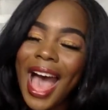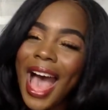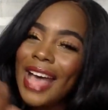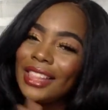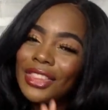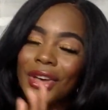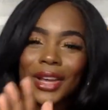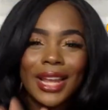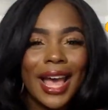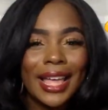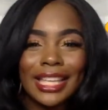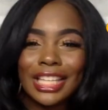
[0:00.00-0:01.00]
I thought
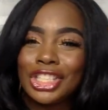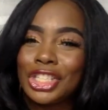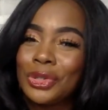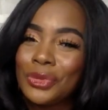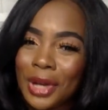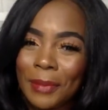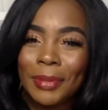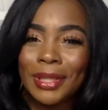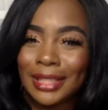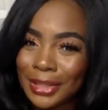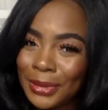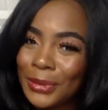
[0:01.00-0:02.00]
I'd hit you up a
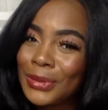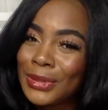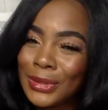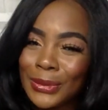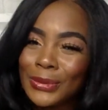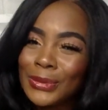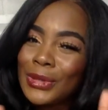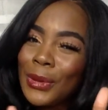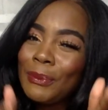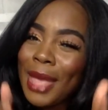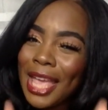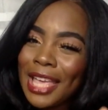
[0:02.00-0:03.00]
little soon.
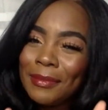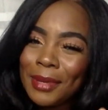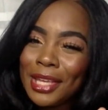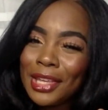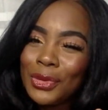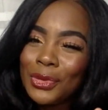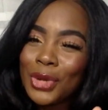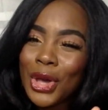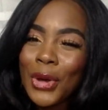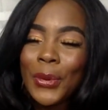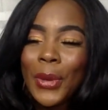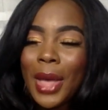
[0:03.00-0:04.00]
So maybe, you
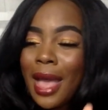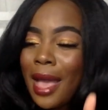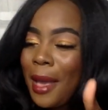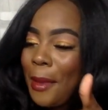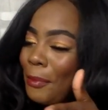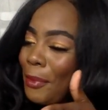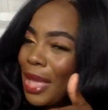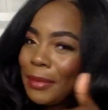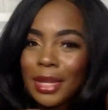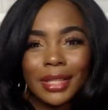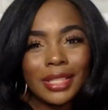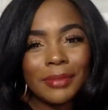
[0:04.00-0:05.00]
know,
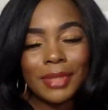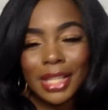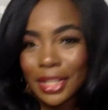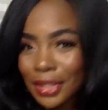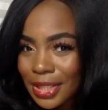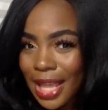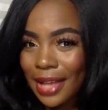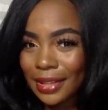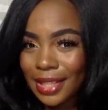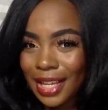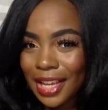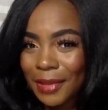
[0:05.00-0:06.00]
maybe there's some deals
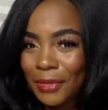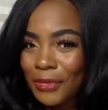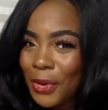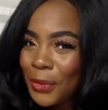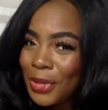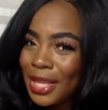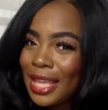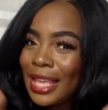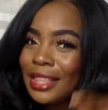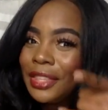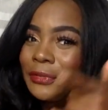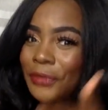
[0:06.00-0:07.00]
out there before we
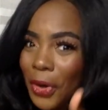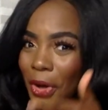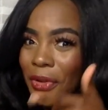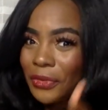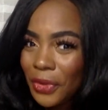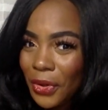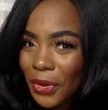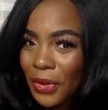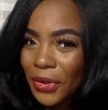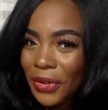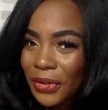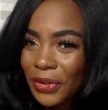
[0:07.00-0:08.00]
hit the fall
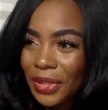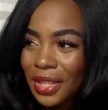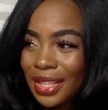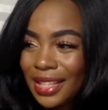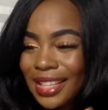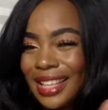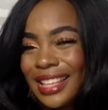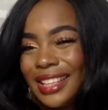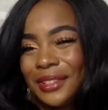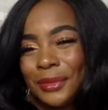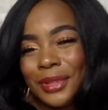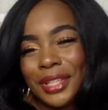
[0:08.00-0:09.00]
fall.
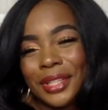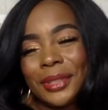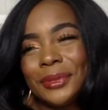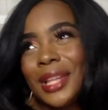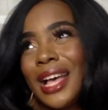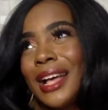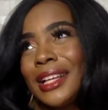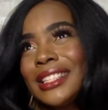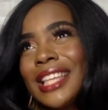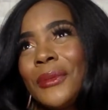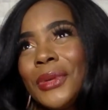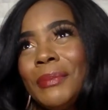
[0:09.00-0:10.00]
Well, nah, because
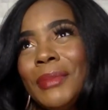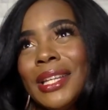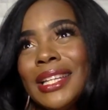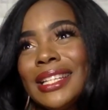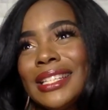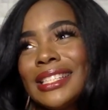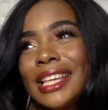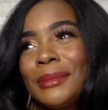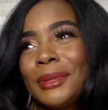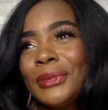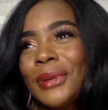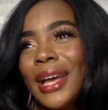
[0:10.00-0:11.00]
that would have been in the
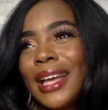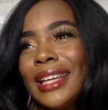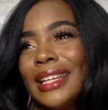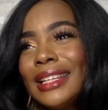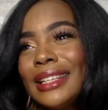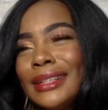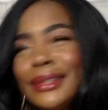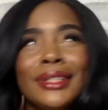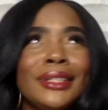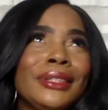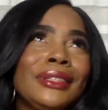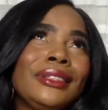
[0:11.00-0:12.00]
summer, right? Or
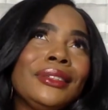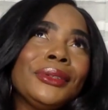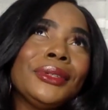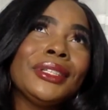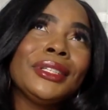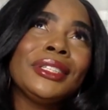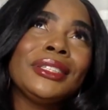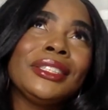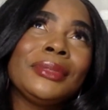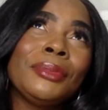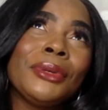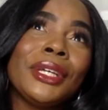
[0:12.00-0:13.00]
the or the
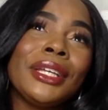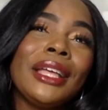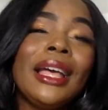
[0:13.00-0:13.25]
spring.